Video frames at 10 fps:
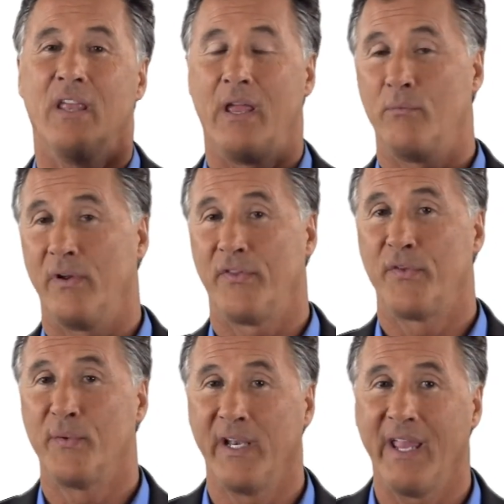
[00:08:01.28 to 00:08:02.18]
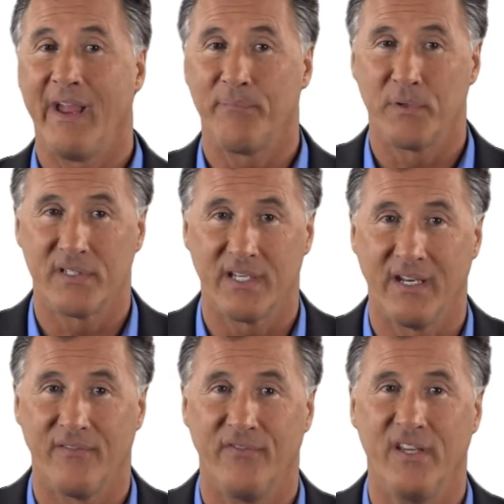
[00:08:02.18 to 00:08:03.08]
and with 3.5%
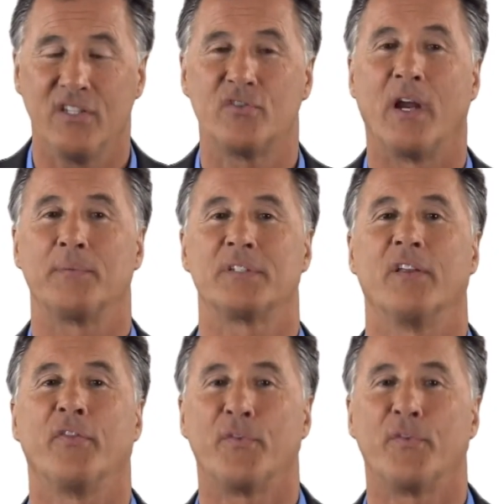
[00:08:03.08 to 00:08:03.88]
in fees drops to